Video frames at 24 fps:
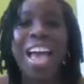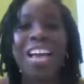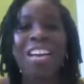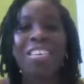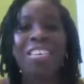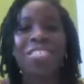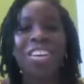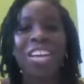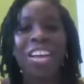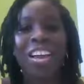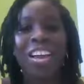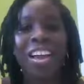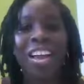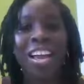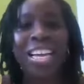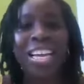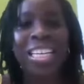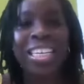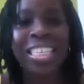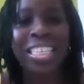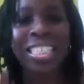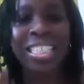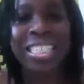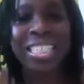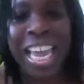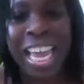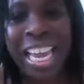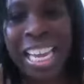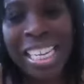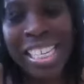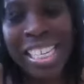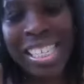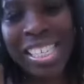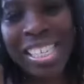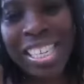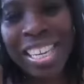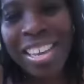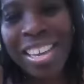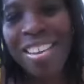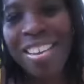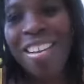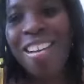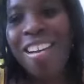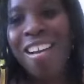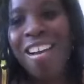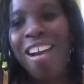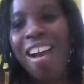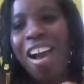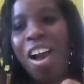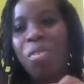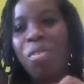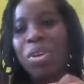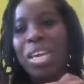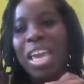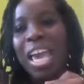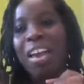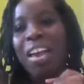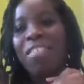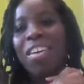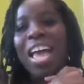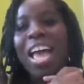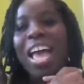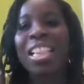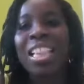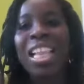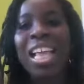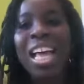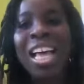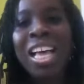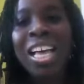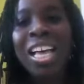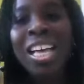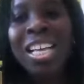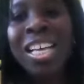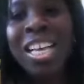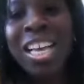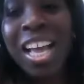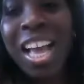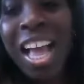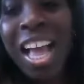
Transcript: have Nate, and we have Ella,